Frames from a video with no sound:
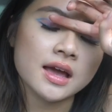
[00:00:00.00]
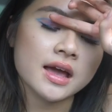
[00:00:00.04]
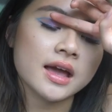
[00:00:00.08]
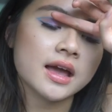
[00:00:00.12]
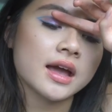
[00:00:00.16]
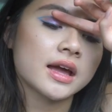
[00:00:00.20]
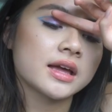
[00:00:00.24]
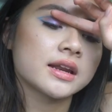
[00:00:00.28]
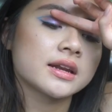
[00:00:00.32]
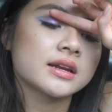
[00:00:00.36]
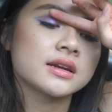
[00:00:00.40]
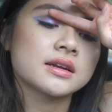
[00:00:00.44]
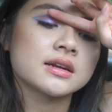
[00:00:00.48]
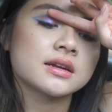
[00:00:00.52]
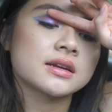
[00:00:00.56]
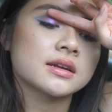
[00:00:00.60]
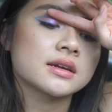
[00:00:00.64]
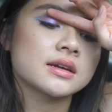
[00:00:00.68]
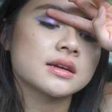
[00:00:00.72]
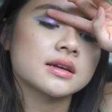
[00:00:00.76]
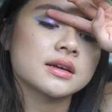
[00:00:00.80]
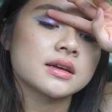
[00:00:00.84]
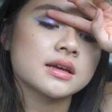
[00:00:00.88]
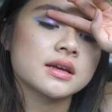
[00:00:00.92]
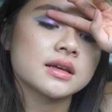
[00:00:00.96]
And
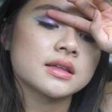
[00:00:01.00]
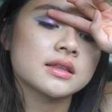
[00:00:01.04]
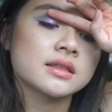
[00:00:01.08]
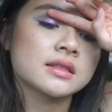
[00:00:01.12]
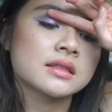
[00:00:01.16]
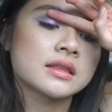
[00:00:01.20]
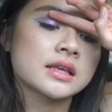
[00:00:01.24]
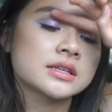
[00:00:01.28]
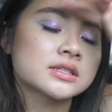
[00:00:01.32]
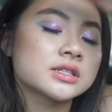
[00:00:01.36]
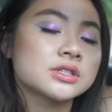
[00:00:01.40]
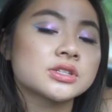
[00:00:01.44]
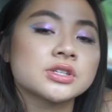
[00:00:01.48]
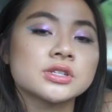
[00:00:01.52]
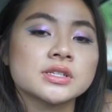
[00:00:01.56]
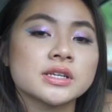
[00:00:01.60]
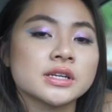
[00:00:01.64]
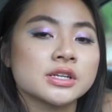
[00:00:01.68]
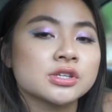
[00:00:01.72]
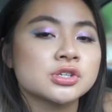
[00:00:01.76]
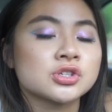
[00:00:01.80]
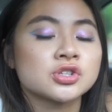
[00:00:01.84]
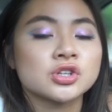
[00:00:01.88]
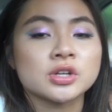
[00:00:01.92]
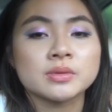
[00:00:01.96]
this is just
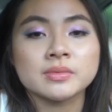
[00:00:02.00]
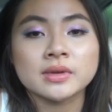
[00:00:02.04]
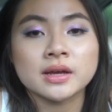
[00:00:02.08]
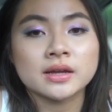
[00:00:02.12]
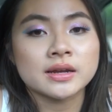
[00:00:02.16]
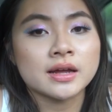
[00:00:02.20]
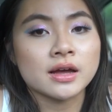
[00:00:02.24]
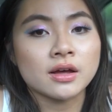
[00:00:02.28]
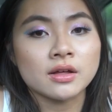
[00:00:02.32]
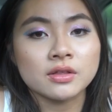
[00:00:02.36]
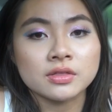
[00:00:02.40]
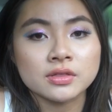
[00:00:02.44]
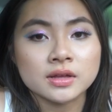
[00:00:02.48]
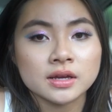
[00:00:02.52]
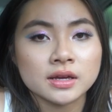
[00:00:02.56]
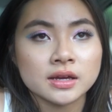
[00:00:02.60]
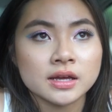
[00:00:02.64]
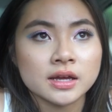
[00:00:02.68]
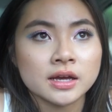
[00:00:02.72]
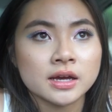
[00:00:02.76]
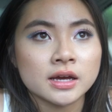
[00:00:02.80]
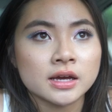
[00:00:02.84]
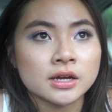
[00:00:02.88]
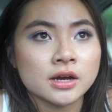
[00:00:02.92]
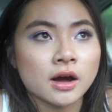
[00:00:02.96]
extremely
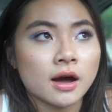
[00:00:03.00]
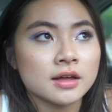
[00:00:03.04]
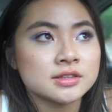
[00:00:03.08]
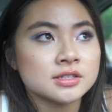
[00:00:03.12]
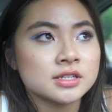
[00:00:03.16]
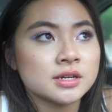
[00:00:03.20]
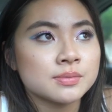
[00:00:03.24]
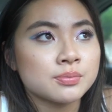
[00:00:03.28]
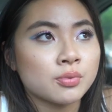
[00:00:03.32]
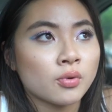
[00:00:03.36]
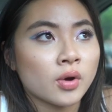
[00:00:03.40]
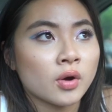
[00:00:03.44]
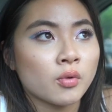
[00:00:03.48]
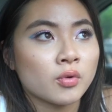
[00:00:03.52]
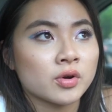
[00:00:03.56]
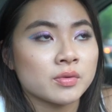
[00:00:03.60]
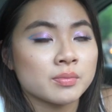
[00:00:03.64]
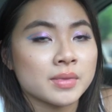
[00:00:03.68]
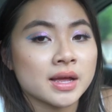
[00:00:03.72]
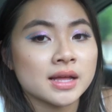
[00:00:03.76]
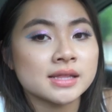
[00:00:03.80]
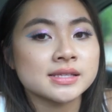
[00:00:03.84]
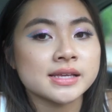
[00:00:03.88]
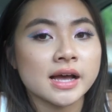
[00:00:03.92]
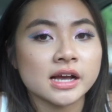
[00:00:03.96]
unhealthy. It got to the point where
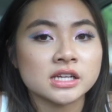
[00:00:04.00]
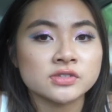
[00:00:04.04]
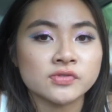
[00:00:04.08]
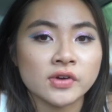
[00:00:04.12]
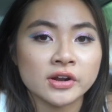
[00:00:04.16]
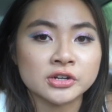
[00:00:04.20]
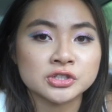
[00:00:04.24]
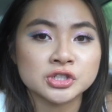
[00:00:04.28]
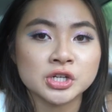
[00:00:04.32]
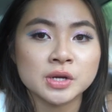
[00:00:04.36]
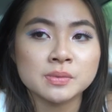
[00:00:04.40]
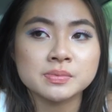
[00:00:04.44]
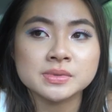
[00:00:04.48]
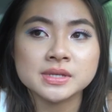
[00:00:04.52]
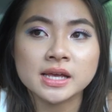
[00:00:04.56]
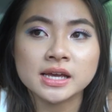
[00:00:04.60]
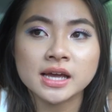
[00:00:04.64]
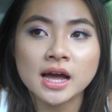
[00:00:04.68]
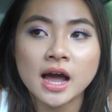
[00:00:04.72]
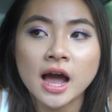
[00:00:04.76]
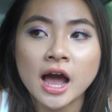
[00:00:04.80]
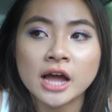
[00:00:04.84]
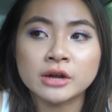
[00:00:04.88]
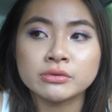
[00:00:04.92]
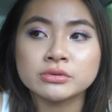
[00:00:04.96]
me and Zach's friendships,
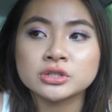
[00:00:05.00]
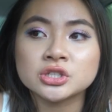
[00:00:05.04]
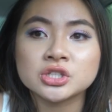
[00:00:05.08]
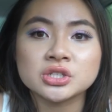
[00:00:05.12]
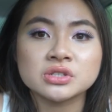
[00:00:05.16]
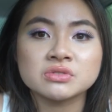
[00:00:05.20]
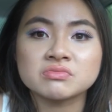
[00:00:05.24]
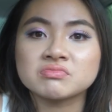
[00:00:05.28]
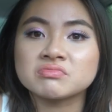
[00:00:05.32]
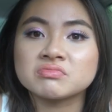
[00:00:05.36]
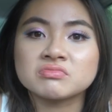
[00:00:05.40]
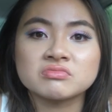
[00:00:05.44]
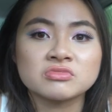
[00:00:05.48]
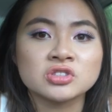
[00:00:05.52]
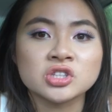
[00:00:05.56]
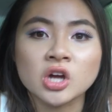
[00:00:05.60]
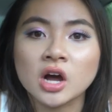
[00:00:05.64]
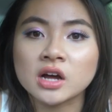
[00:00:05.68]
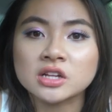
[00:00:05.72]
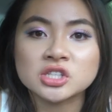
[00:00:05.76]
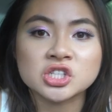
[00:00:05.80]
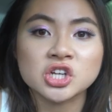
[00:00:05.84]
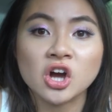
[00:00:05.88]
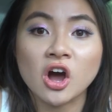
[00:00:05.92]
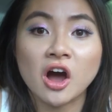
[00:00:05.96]
like, I would just
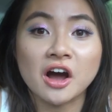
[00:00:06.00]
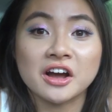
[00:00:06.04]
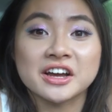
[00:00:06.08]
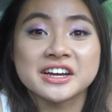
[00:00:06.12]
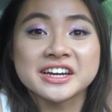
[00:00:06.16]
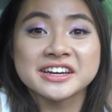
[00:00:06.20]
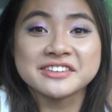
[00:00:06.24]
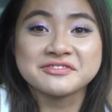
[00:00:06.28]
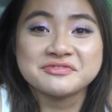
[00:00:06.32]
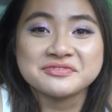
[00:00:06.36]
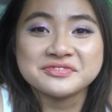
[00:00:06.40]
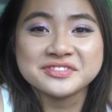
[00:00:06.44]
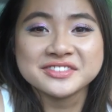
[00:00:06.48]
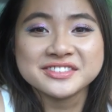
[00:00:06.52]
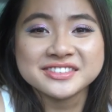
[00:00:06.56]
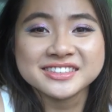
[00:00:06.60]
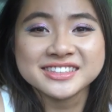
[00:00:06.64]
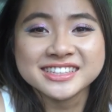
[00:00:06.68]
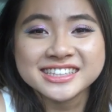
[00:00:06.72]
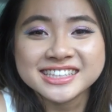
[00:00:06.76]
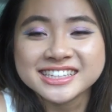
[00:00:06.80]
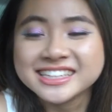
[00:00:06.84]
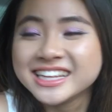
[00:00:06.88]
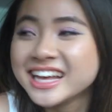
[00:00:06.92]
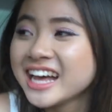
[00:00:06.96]
not talk.
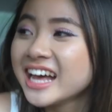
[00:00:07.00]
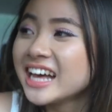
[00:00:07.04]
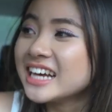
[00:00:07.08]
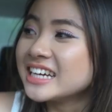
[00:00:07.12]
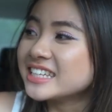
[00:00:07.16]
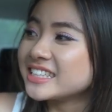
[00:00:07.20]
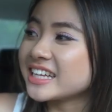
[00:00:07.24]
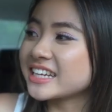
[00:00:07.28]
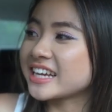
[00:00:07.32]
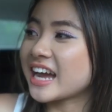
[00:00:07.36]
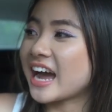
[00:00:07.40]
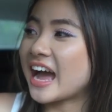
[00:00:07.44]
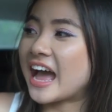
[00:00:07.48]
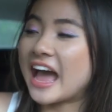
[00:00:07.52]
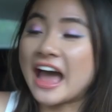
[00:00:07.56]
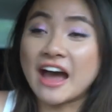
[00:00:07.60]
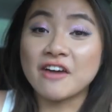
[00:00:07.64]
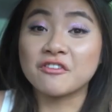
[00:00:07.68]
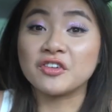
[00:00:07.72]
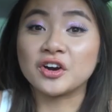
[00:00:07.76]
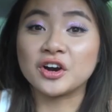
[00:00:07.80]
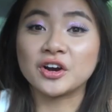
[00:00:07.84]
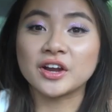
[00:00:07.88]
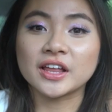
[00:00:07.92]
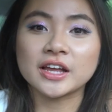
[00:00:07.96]
Like,
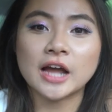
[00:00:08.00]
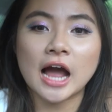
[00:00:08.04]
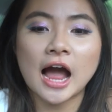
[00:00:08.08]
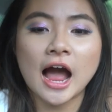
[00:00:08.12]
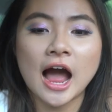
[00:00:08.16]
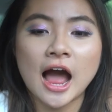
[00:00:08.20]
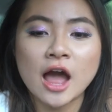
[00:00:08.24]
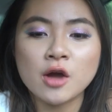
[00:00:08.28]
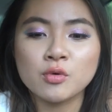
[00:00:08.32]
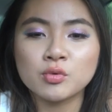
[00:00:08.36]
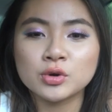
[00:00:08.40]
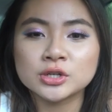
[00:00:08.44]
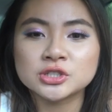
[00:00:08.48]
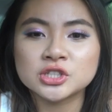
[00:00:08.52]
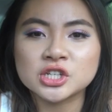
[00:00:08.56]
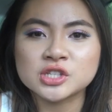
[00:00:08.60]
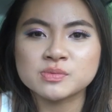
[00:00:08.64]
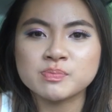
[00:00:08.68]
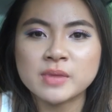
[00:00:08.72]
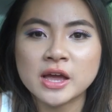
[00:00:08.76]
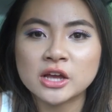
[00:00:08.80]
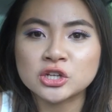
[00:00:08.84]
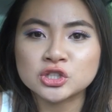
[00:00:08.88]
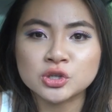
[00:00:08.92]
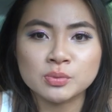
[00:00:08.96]
ever. Like, I would
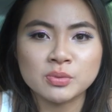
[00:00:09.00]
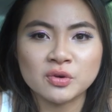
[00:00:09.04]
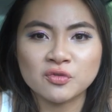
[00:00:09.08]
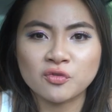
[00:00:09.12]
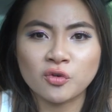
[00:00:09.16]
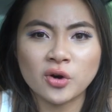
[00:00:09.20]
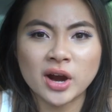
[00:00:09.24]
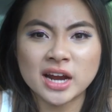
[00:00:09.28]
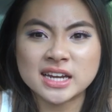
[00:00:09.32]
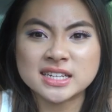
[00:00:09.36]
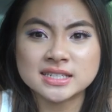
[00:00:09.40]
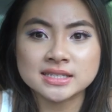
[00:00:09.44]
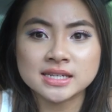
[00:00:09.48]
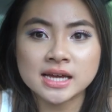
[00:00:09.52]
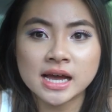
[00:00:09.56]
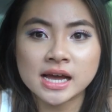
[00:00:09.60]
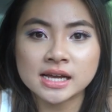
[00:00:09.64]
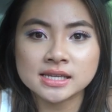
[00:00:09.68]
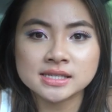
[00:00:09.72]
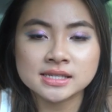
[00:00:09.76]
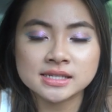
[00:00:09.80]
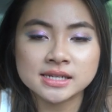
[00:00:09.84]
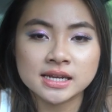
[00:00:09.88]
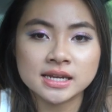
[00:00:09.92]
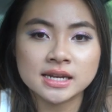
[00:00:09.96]
just make sure before I
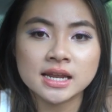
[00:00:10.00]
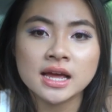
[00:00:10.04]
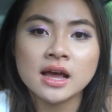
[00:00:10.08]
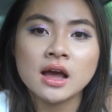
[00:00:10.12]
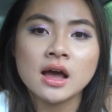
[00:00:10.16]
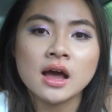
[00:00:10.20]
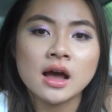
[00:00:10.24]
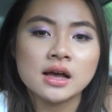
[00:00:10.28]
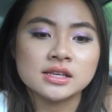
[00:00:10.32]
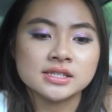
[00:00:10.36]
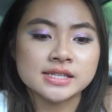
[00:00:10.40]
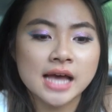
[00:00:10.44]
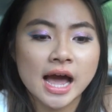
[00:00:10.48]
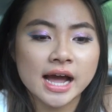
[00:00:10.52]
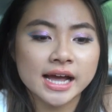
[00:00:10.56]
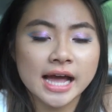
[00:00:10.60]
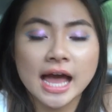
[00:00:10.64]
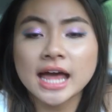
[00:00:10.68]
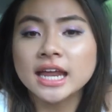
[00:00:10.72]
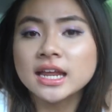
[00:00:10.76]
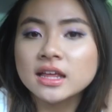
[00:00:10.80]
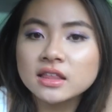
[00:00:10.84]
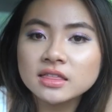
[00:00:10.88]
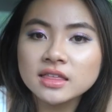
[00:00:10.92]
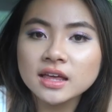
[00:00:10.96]
texted Zach
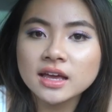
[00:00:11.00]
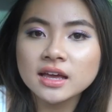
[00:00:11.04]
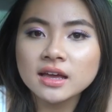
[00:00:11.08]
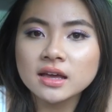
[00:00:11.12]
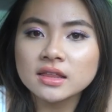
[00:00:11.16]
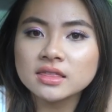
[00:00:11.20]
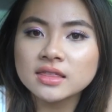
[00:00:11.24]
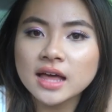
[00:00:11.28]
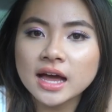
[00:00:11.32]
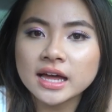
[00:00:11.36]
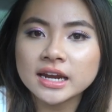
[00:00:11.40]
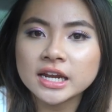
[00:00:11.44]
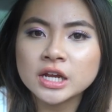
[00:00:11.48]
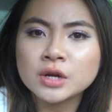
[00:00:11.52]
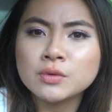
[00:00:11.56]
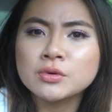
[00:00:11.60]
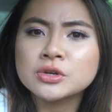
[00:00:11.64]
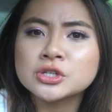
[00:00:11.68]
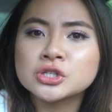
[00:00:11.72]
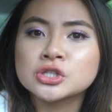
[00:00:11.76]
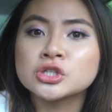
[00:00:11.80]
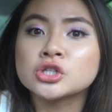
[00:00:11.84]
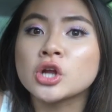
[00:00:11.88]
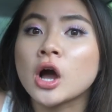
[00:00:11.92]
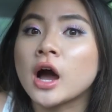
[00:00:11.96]
anything that it
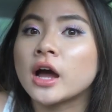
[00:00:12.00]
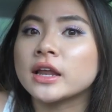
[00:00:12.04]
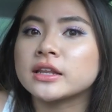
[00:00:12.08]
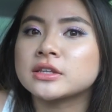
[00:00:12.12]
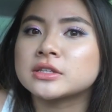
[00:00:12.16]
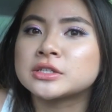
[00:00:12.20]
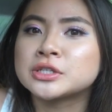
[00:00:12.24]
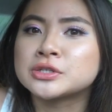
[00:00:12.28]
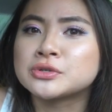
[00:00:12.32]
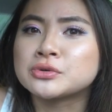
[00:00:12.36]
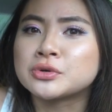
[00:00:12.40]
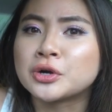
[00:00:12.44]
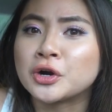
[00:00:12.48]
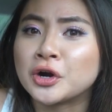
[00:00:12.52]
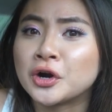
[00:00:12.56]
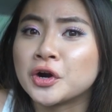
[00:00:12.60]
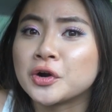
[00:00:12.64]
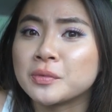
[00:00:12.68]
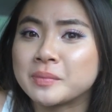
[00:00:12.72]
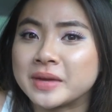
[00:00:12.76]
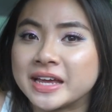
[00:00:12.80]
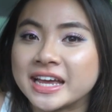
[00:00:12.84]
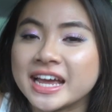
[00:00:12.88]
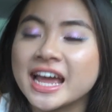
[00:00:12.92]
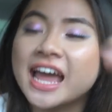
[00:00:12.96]
was not to
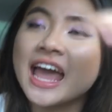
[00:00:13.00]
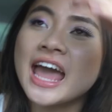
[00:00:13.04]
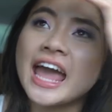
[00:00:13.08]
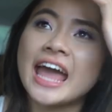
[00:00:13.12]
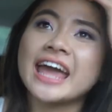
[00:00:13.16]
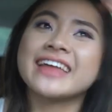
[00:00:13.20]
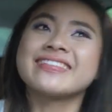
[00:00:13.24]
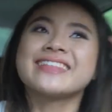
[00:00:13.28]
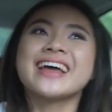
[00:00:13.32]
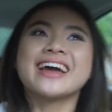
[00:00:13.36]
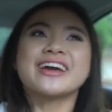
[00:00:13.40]
hurt me. And